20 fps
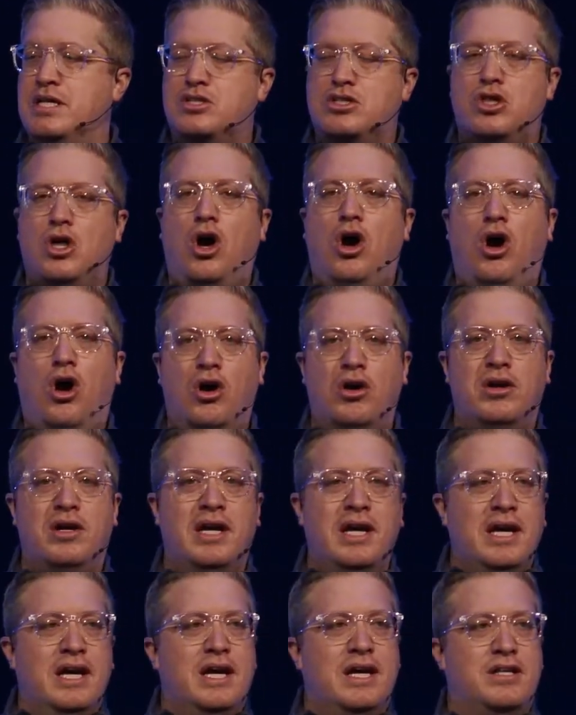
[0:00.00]
It's the heart
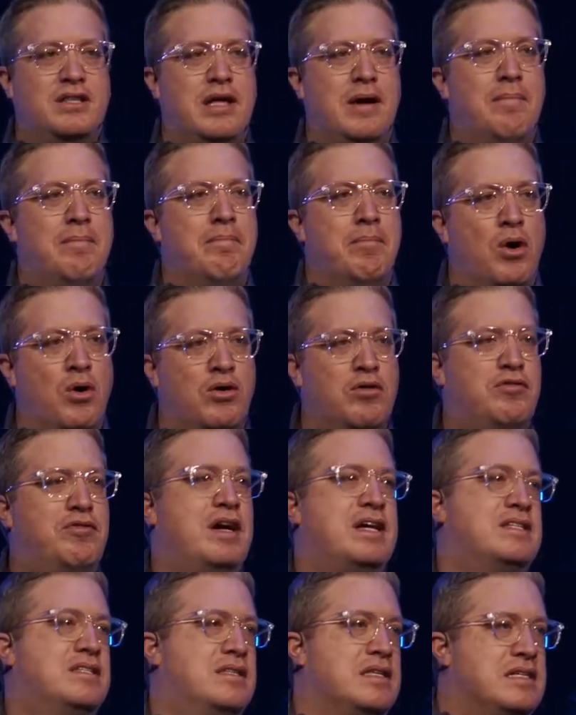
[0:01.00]
that
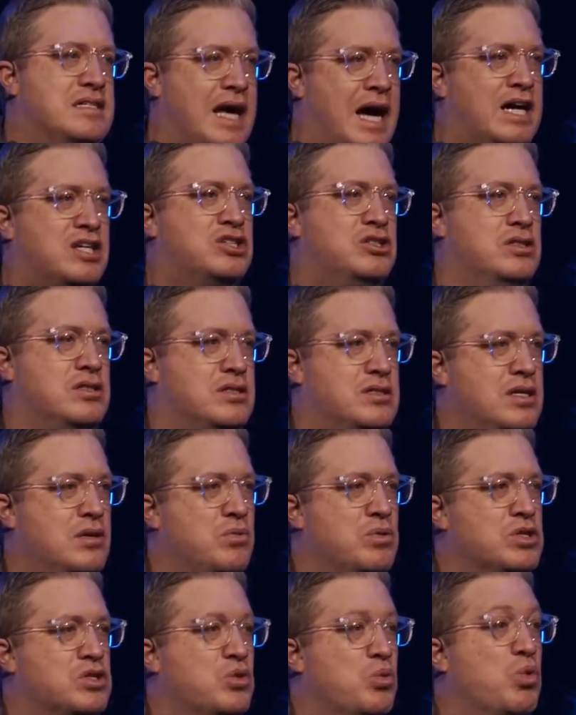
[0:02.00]
motivates these actions.
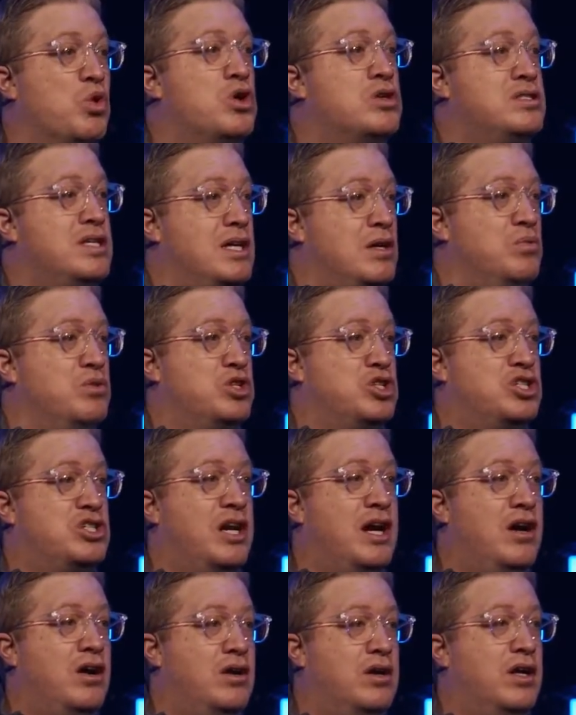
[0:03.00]
It was words that were
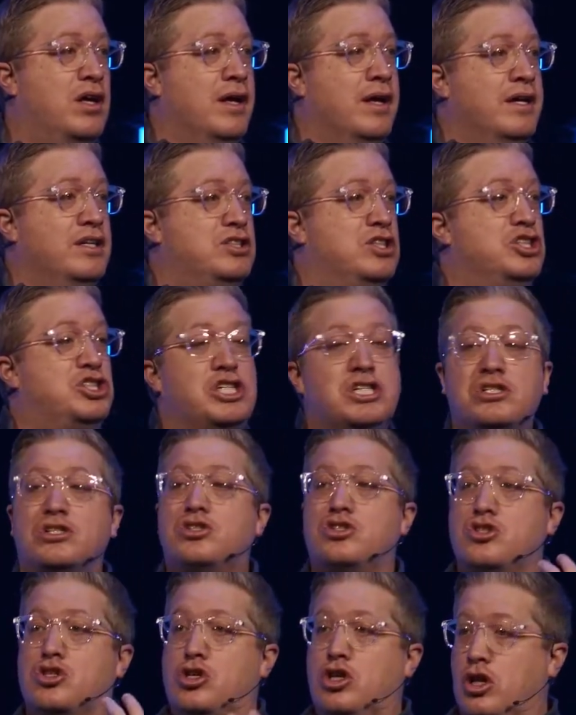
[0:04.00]
shared to
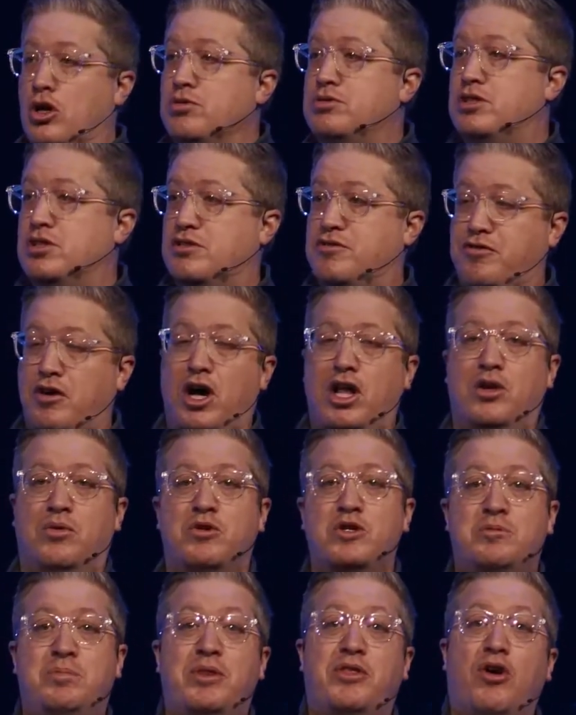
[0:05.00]
Jesus' closest
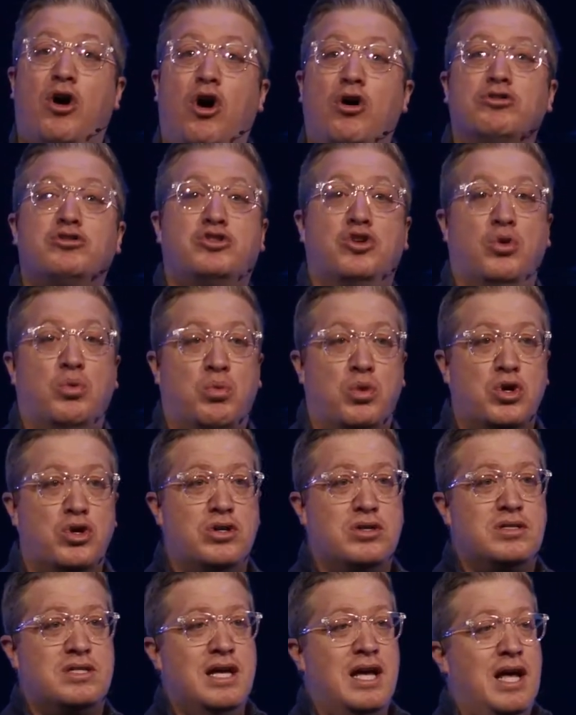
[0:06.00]
followers, but they're also
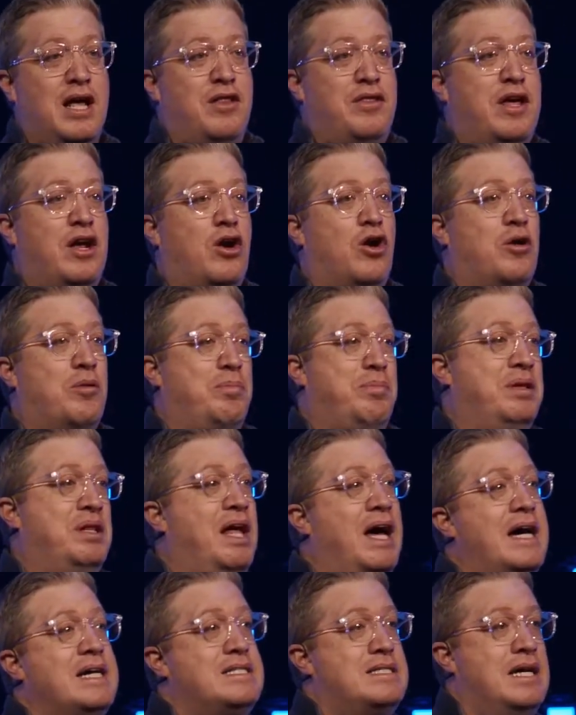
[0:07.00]
words that are
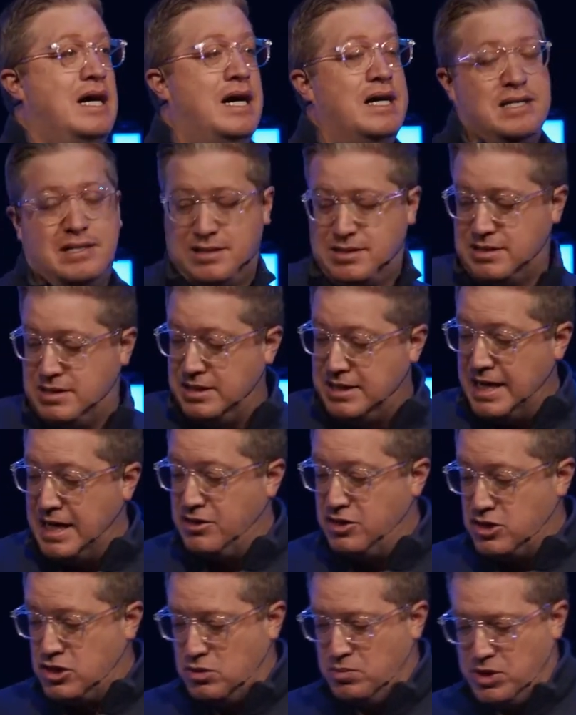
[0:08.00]
applied to us
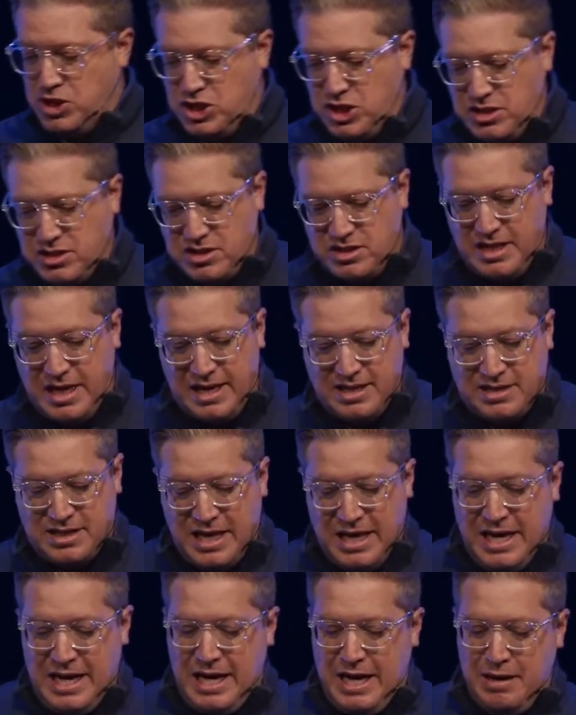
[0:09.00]
today. This is what Jesus says
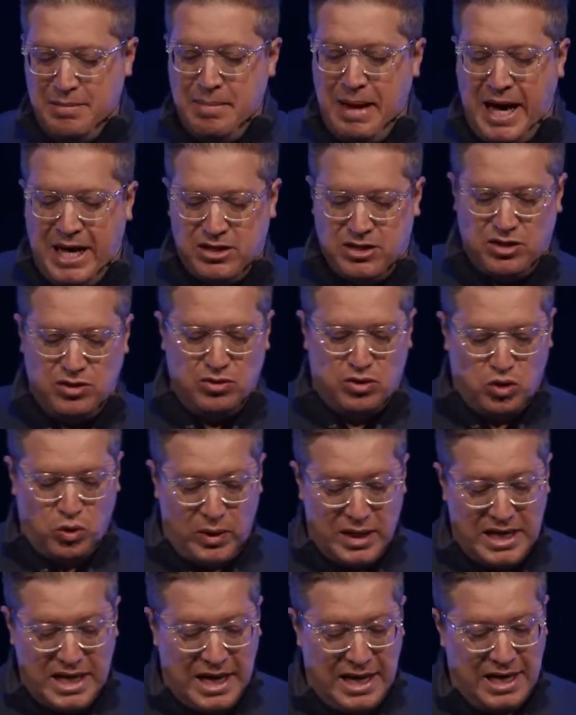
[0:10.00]
in Matthew
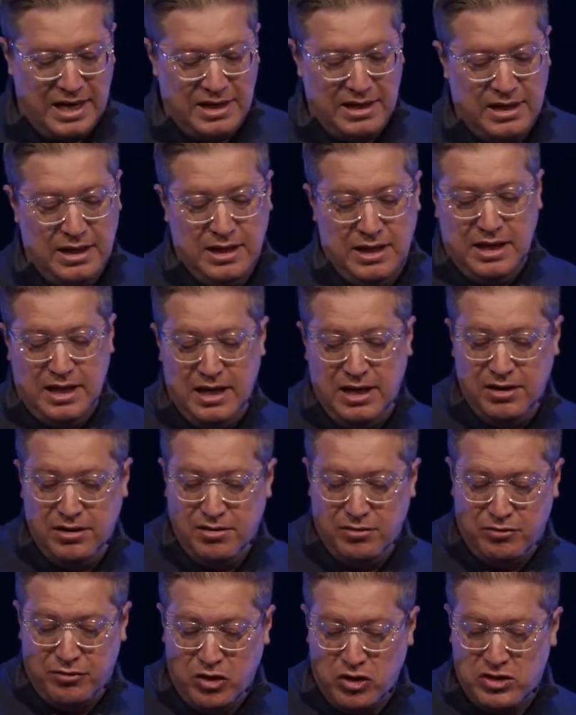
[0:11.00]
28
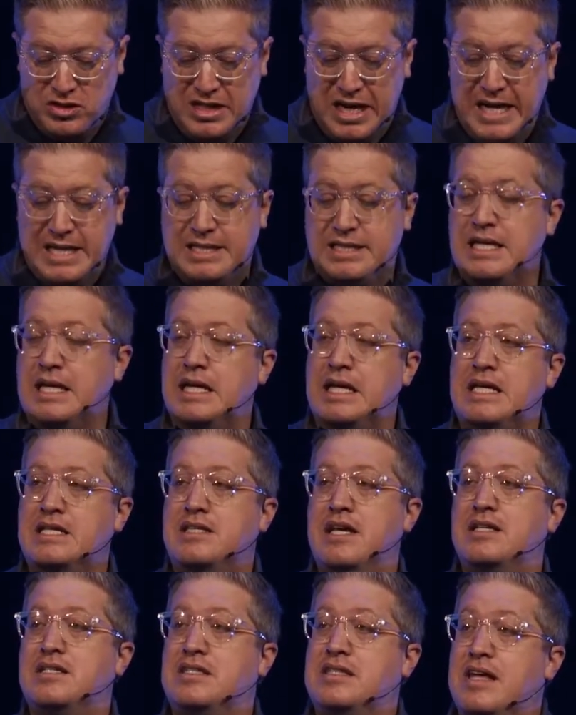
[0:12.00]
in verse 19. He
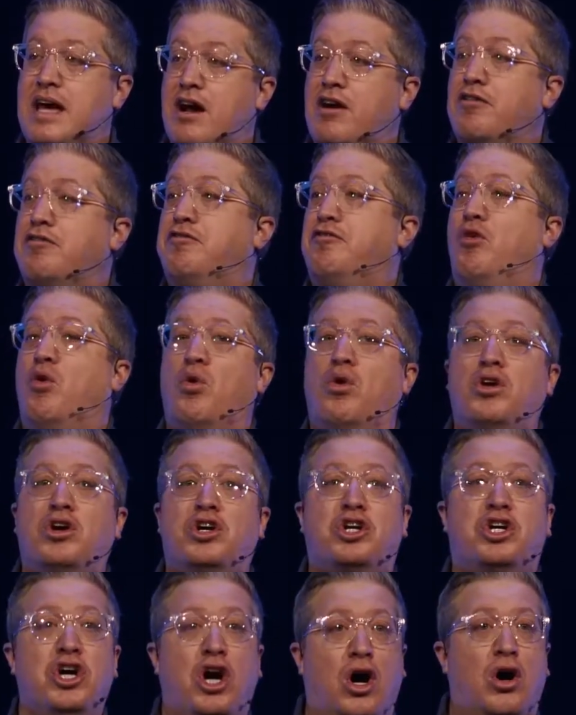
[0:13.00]
says,
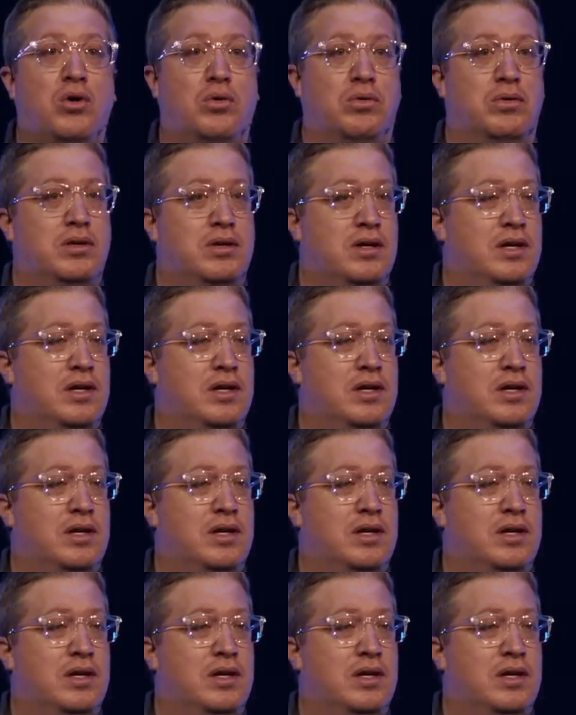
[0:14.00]
"Therefore go.